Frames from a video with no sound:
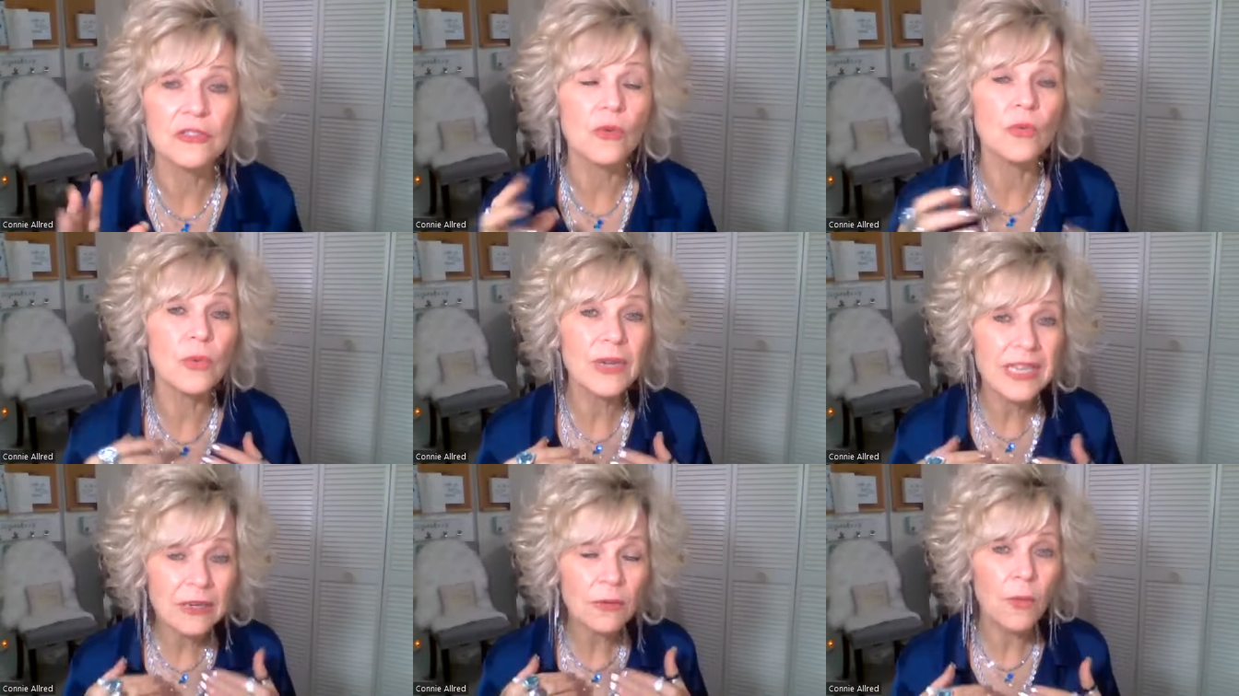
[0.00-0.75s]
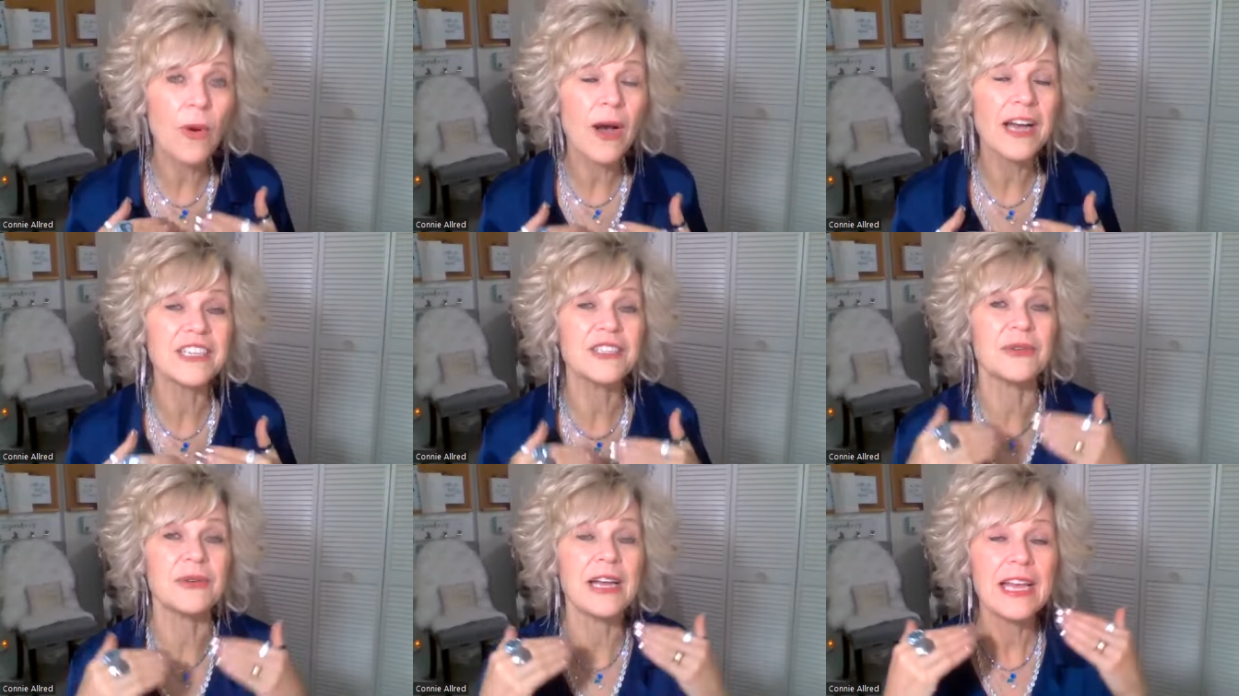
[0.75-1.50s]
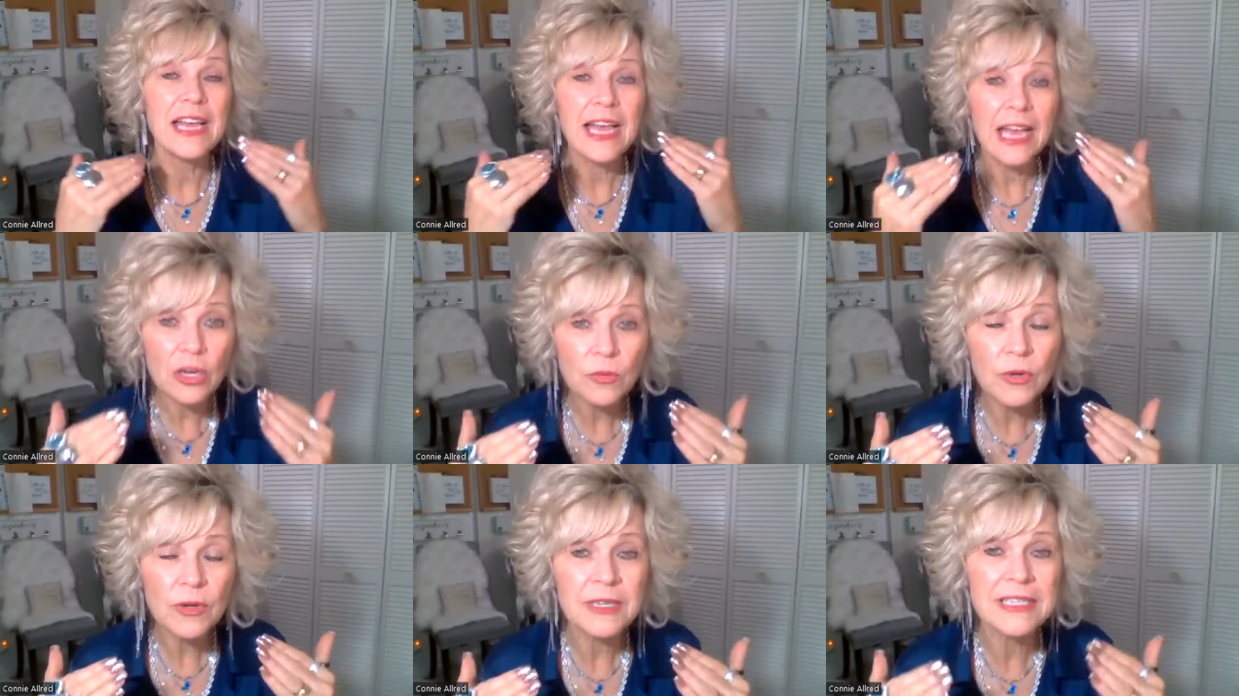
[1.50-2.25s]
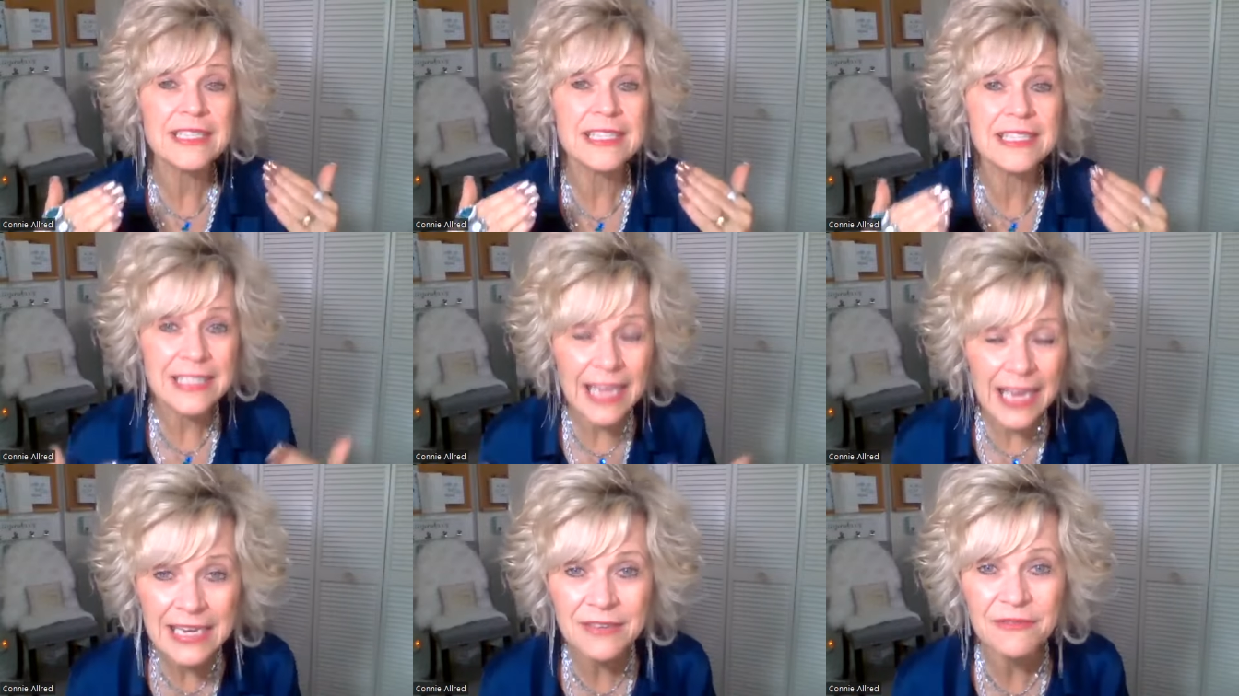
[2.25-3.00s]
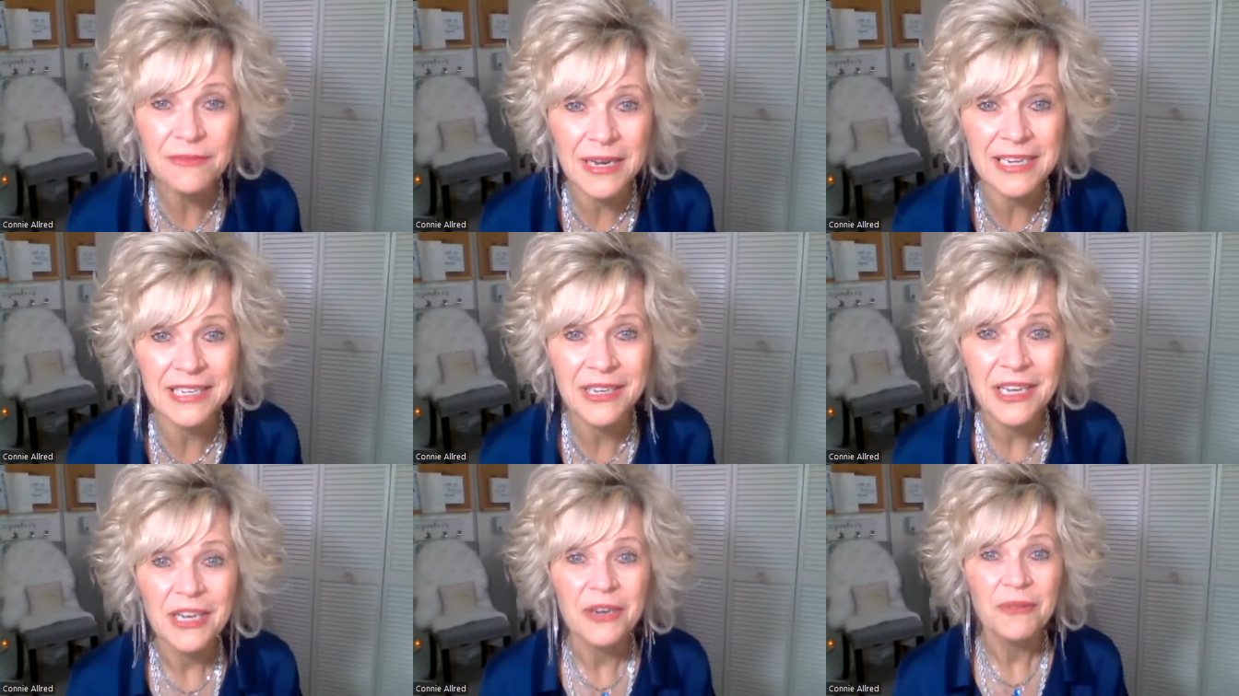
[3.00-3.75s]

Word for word: So we want to help women save money.